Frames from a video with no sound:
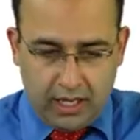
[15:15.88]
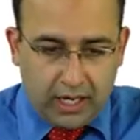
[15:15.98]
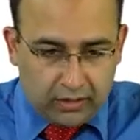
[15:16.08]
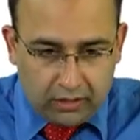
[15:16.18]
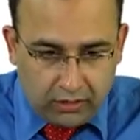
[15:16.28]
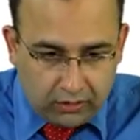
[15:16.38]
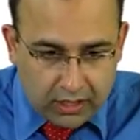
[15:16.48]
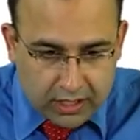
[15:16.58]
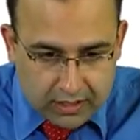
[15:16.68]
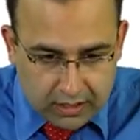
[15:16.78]
And this
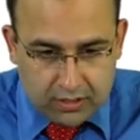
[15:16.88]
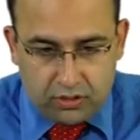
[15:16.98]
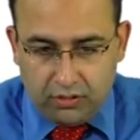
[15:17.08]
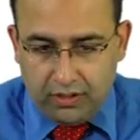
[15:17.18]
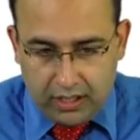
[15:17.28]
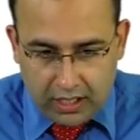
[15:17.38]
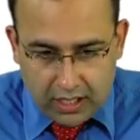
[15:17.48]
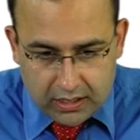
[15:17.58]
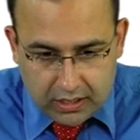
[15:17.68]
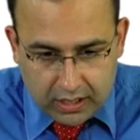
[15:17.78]
gets us to our
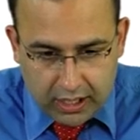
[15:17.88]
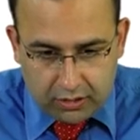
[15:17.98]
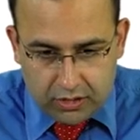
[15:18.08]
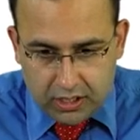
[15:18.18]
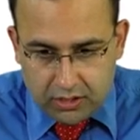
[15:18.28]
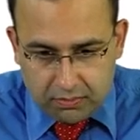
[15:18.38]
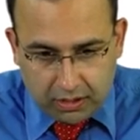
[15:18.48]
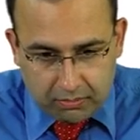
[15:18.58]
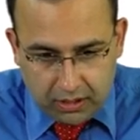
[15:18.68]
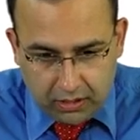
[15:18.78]
last endogenous
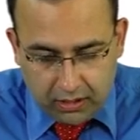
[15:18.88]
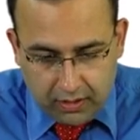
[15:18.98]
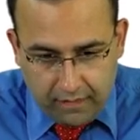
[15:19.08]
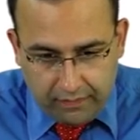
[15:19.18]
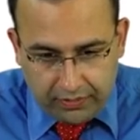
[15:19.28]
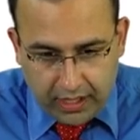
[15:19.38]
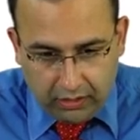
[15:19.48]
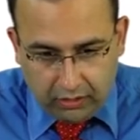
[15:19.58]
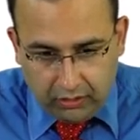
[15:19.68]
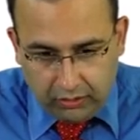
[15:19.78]
pigment,
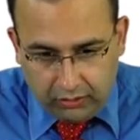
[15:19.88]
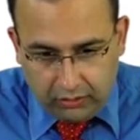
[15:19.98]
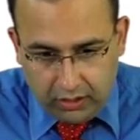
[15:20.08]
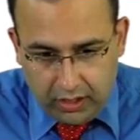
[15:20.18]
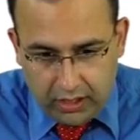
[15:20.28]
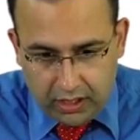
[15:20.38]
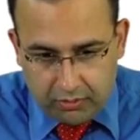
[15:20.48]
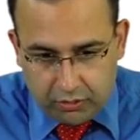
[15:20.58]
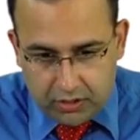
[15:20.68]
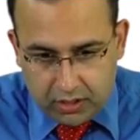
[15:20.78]
that is
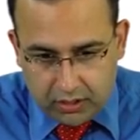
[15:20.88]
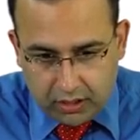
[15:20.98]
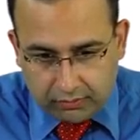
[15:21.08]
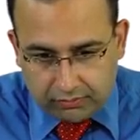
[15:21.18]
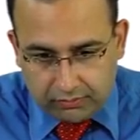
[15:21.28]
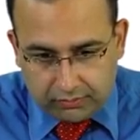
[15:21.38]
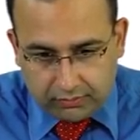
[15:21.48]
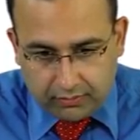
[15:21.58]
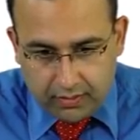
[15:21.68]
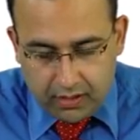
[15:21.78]
hemosiderin.
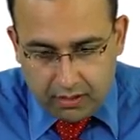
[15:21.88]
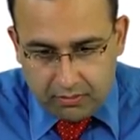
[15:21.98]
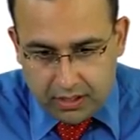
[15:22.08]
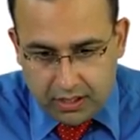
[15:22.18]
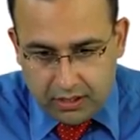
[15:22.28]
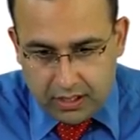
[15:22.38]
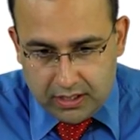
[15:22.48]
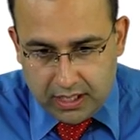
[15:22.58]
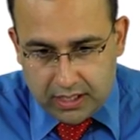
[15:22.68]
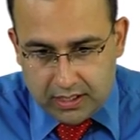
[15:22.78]
Which is this
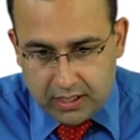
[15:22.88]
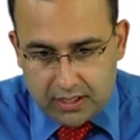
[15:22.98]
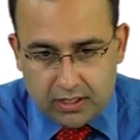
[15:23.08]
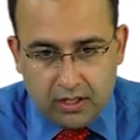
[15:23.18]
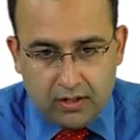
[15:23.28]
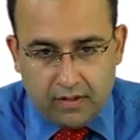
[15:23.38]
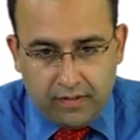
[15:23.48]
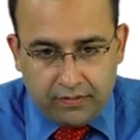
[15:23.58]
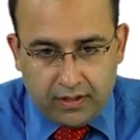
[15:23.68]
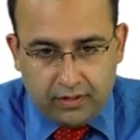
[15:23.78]

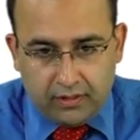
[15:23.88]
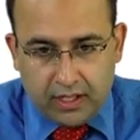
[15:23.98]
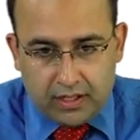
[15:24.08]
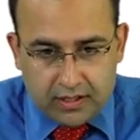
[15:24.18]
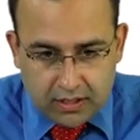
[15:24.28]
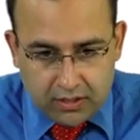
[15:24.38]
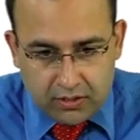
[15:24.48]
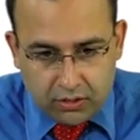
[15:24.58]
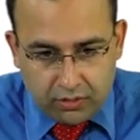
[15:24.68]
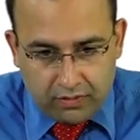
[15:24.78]
gets us
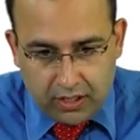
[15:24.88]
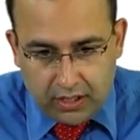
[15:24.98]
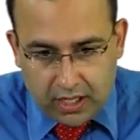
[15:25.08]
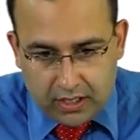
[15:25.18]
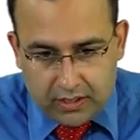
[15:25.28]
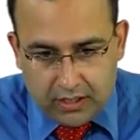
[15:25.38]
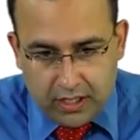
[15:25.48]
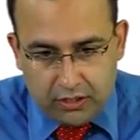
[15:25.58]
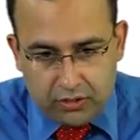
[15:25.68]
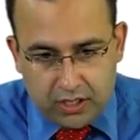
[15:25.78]
to our last
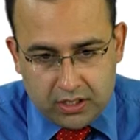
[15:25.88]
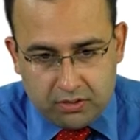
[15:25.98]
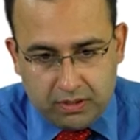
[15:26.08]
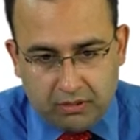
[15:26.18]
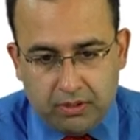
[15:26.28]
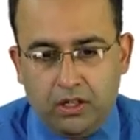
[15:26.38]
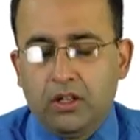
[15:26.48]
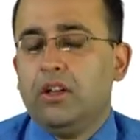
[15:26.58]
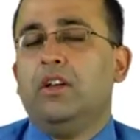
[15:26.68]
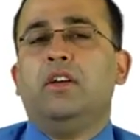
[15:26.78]
endogenous pigment,
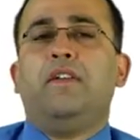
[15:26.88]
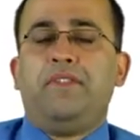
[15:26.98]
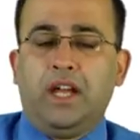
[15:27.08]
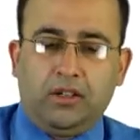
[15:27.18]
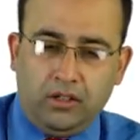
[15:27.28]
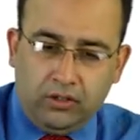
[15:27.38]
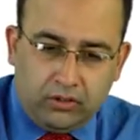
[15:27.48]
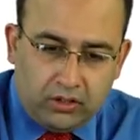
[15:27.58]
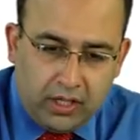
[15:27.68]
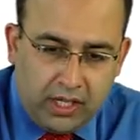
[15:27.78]
that
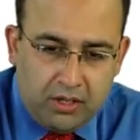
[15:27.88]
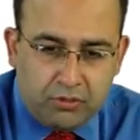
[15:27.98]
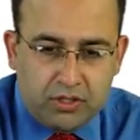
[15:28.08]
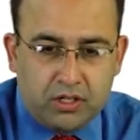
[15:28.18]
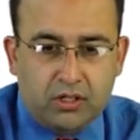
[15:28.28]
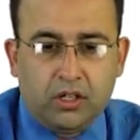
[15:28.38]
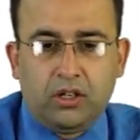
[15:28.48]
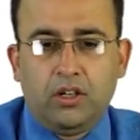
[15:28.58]
is hemosiderin.